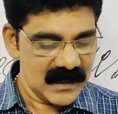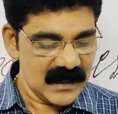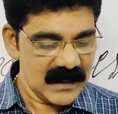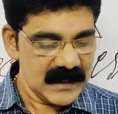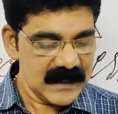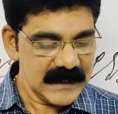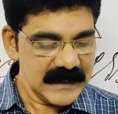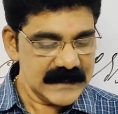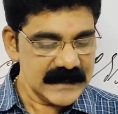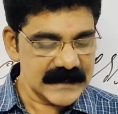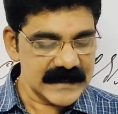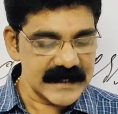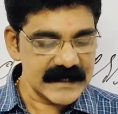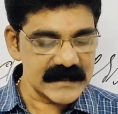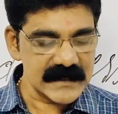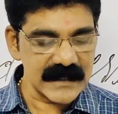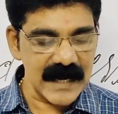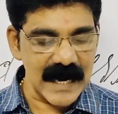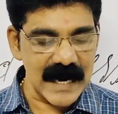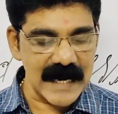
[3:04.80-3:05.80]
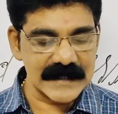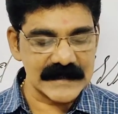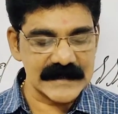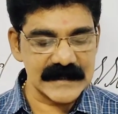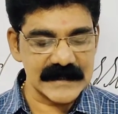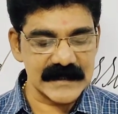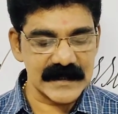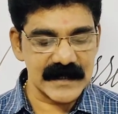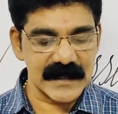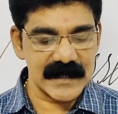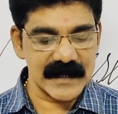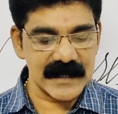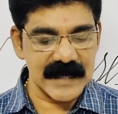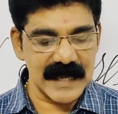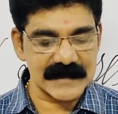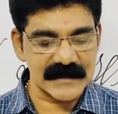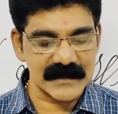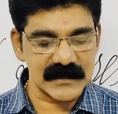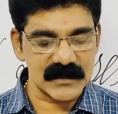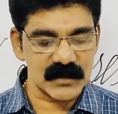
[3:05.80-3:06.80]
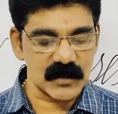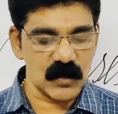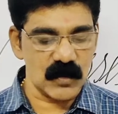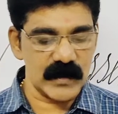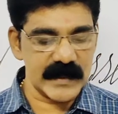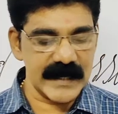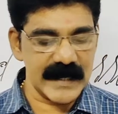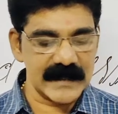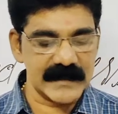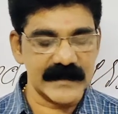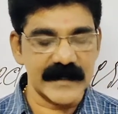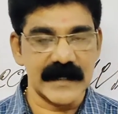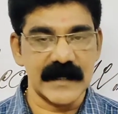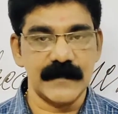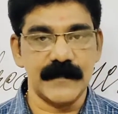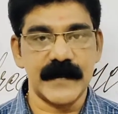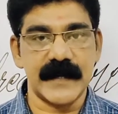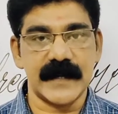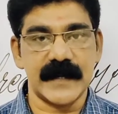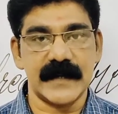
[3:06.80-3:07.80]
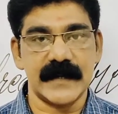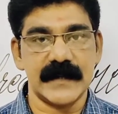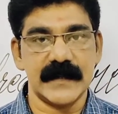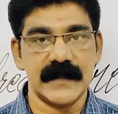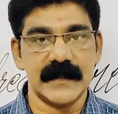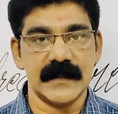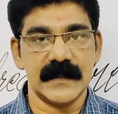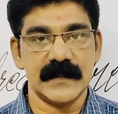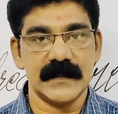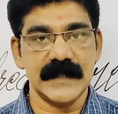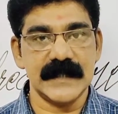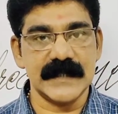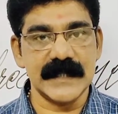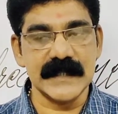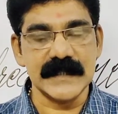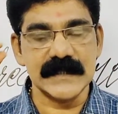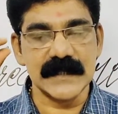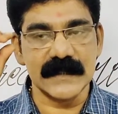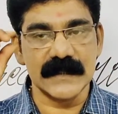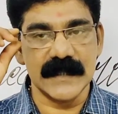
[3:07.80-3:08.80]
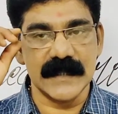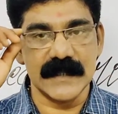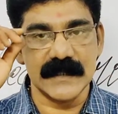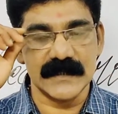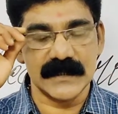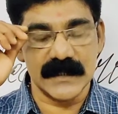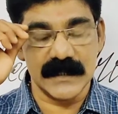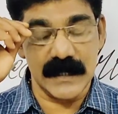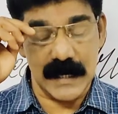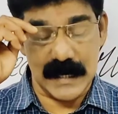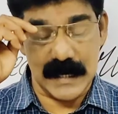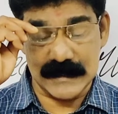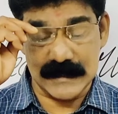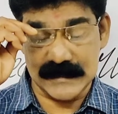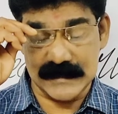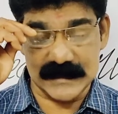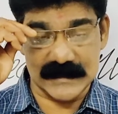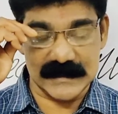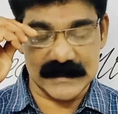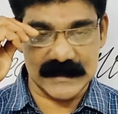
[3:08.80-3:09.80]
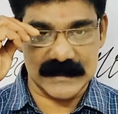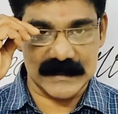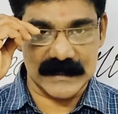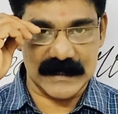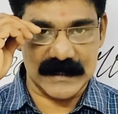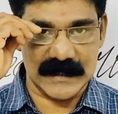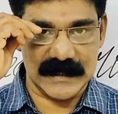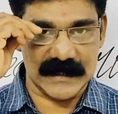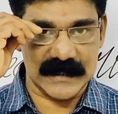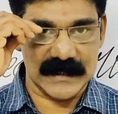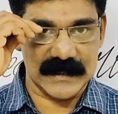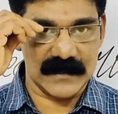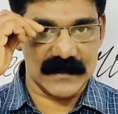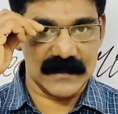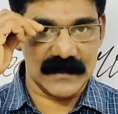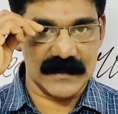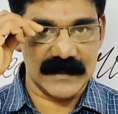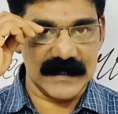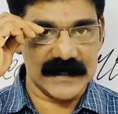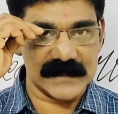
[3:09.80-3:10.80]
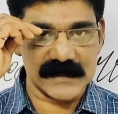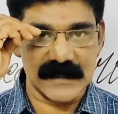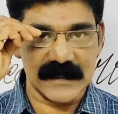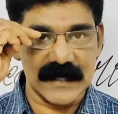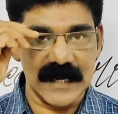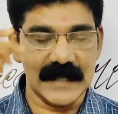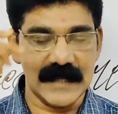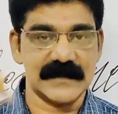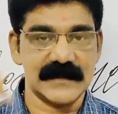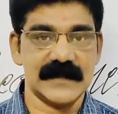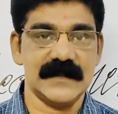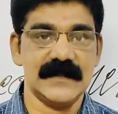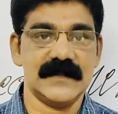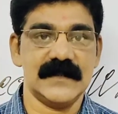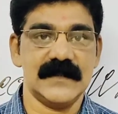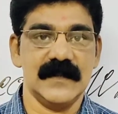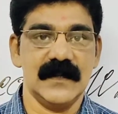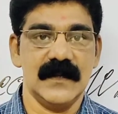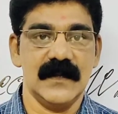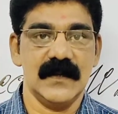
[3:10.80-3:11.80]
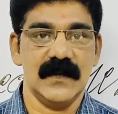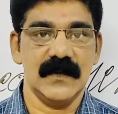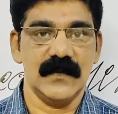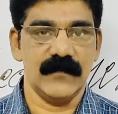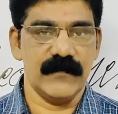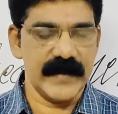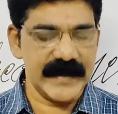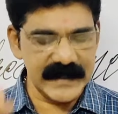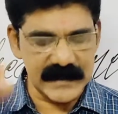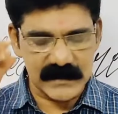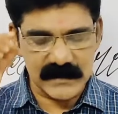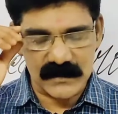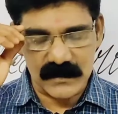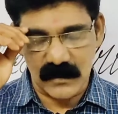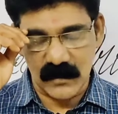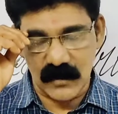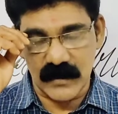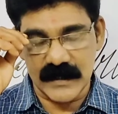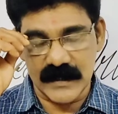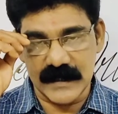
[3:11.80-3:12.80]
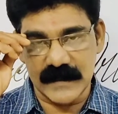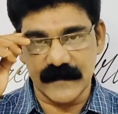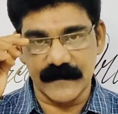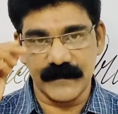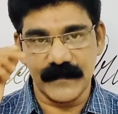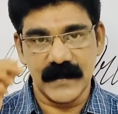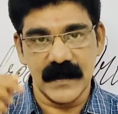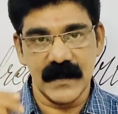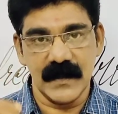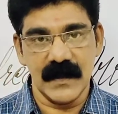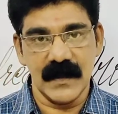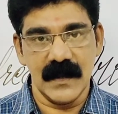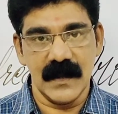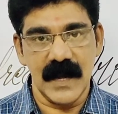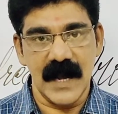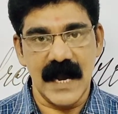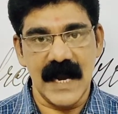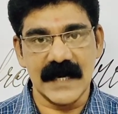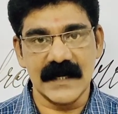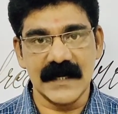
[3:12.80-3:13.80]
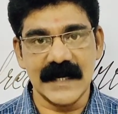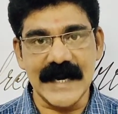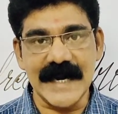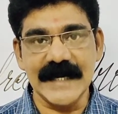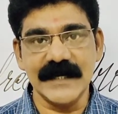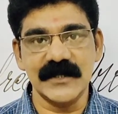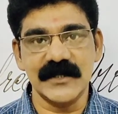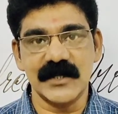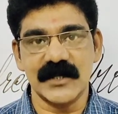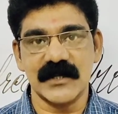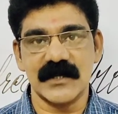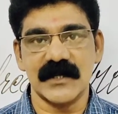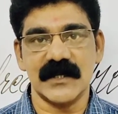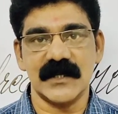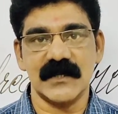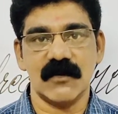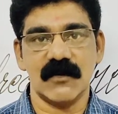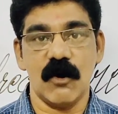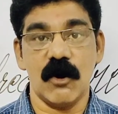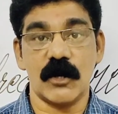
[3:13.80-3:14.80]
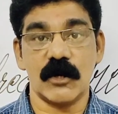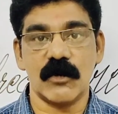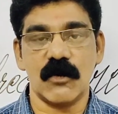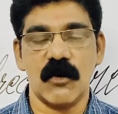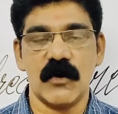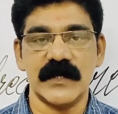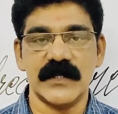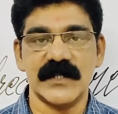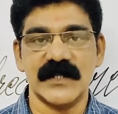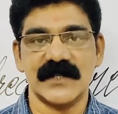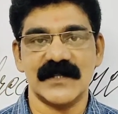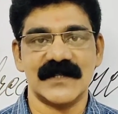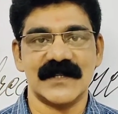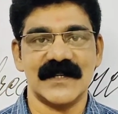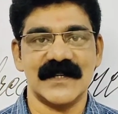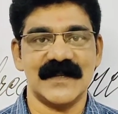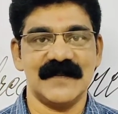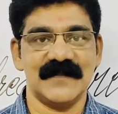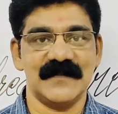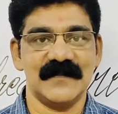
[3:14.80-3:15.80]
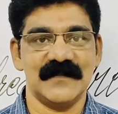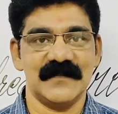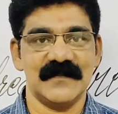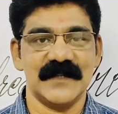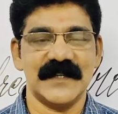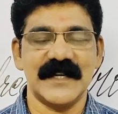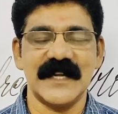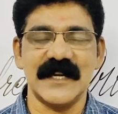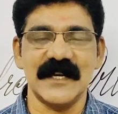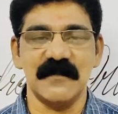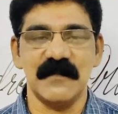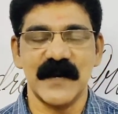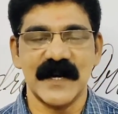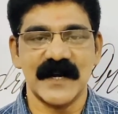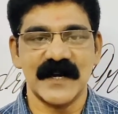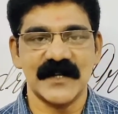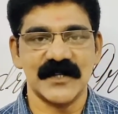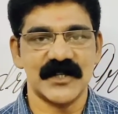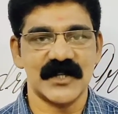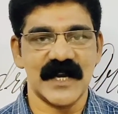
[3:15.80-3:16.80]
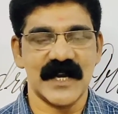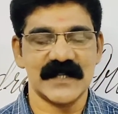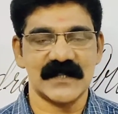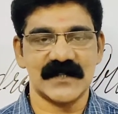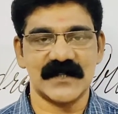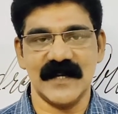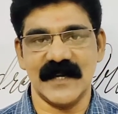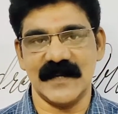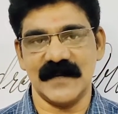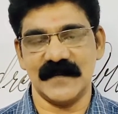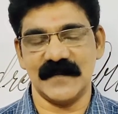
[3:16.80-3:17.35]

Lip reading: The teacher adjusted her glasses slowly and deliberately. The teacher then she adjusted her glasses very slowly and intently or consciously. Deliberately she has done.